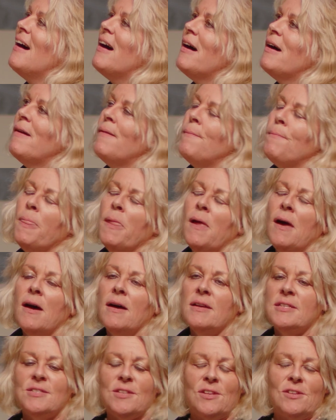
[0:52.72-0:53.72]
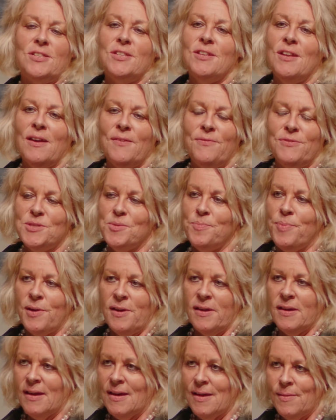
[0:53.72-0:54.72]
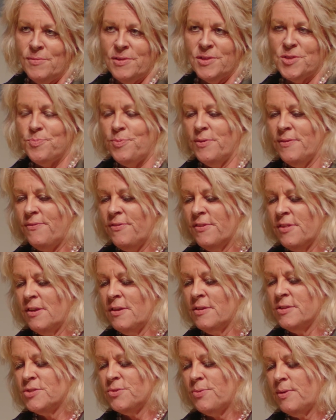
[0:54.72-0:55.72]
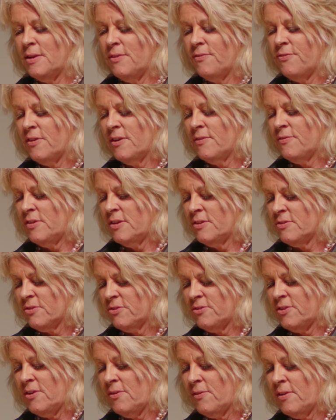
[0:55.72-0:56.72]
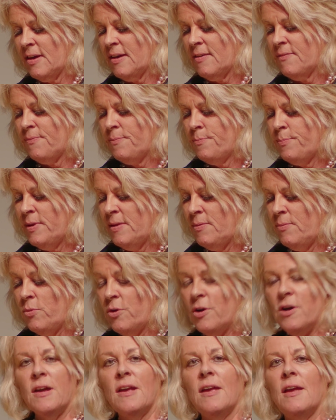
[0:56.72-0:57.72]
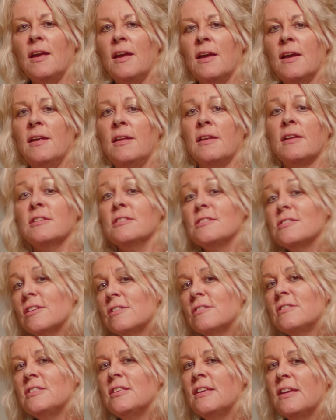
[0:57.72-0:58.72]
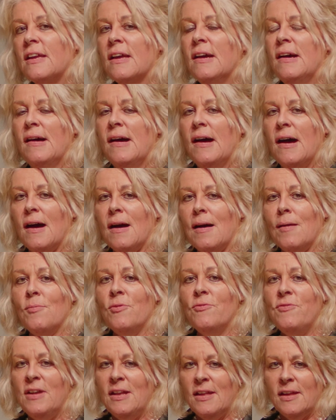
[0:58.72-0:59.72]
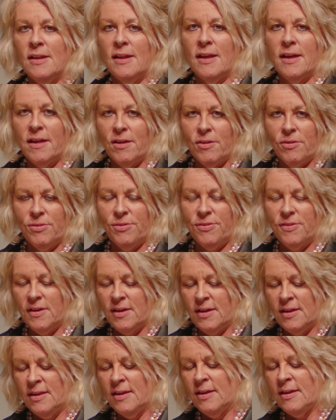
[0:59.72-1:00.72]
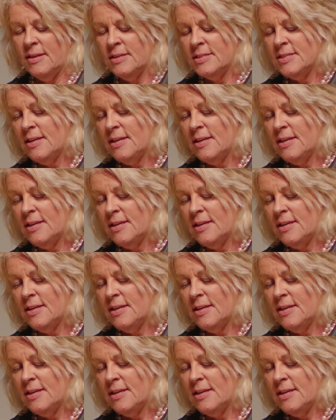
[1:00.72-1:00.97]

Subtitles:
I started life as a biochemist, but for the last 25 years or so, I have been working in consulting, really in health and